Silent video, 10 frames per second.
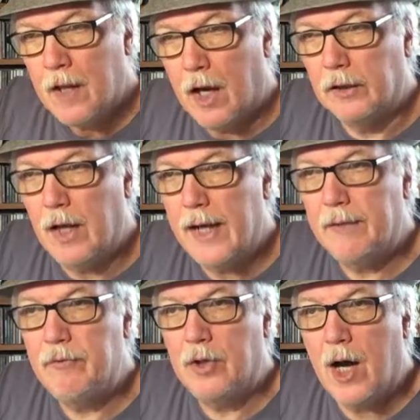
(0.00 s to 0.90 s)
a lot
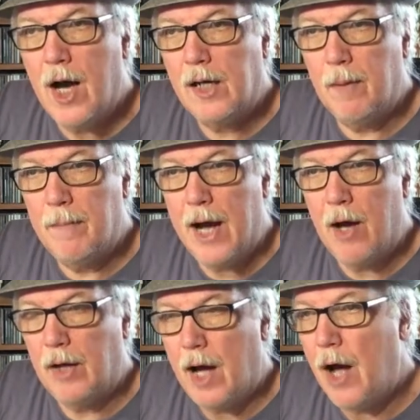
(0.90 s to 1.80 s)
of talk
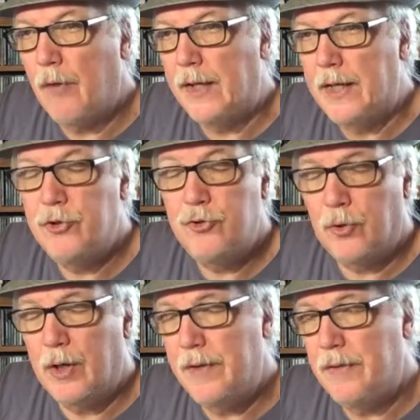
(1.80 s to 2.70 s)
about how they
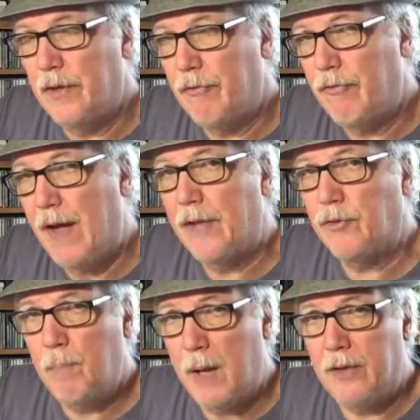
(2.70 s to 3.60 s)
enjoy the
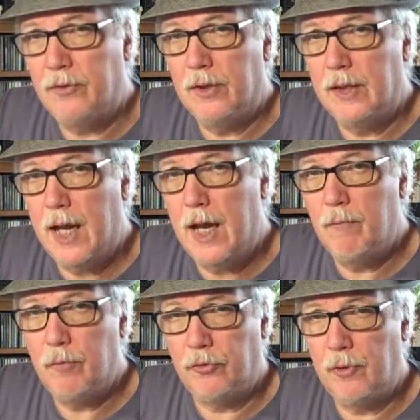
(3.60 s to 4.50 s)
fast pace of the
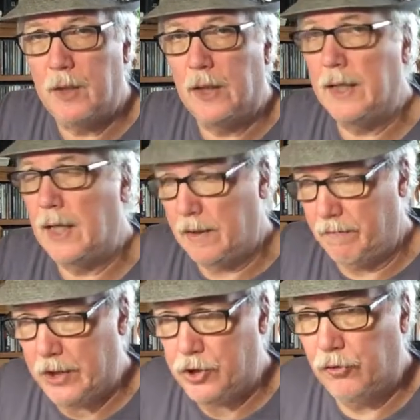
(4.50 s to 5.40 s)
game for something like a
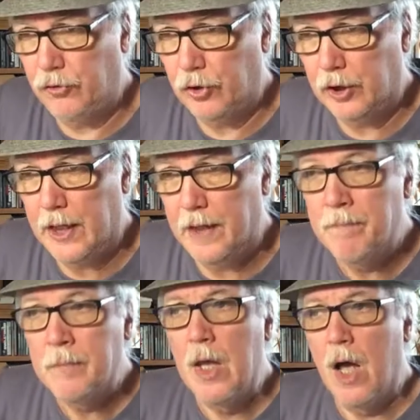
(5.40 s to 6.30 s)
convention circuit.
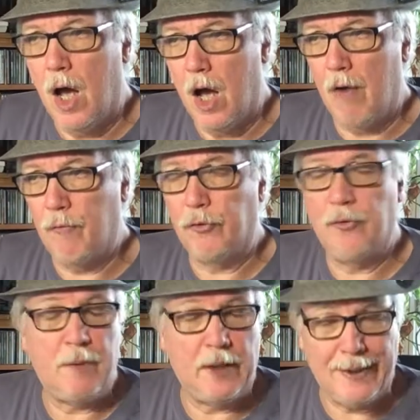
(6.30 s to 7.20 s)
For
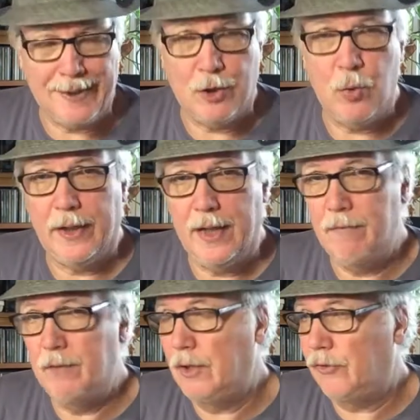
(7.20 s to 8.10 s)
something like a quick
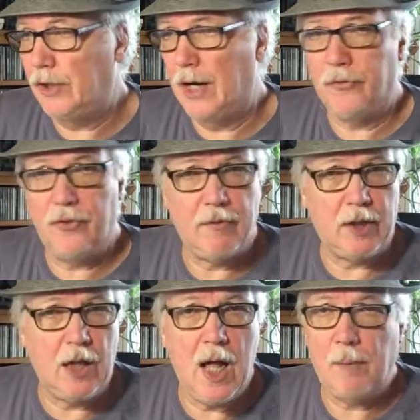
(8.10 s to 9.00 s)
evening, you sit down at 7
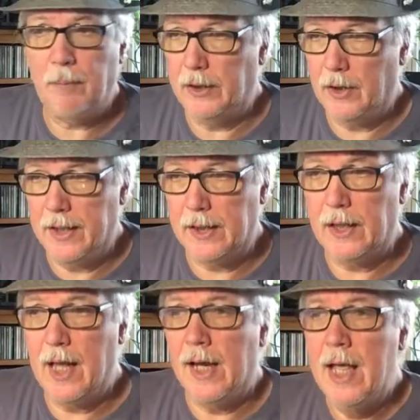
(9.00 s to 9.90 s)
o'clock, play till 8
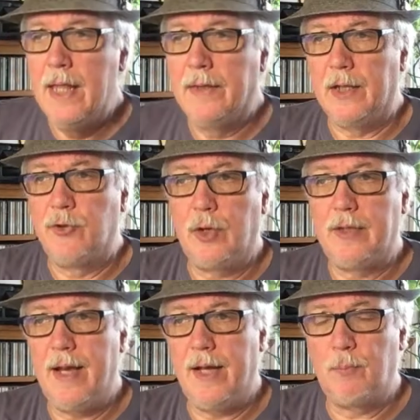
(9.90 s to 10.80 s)
o'clock. They enjoy
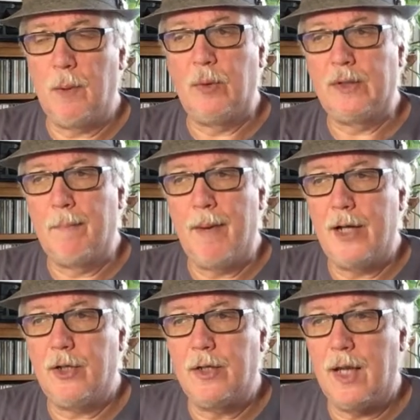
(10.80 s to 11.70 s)
tanks, but with the
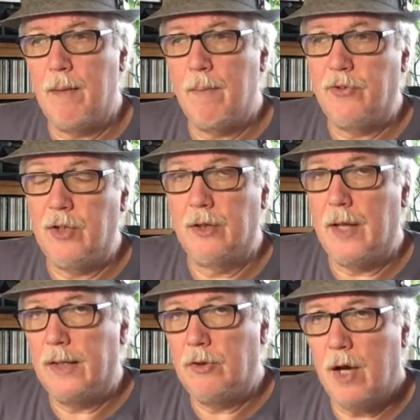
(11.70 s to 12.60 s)
modern game, I see a
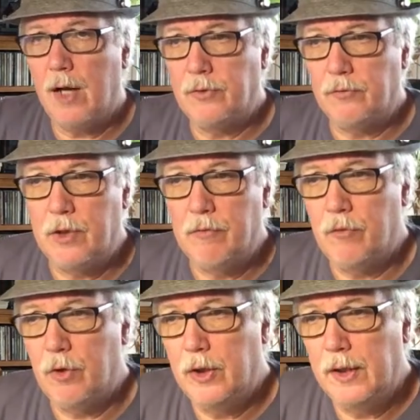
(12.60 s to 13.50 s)
lot of talks of
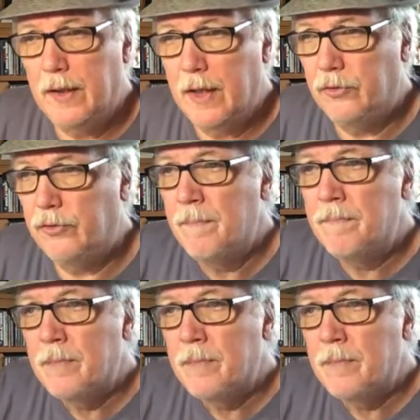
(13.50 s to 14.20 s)
converting this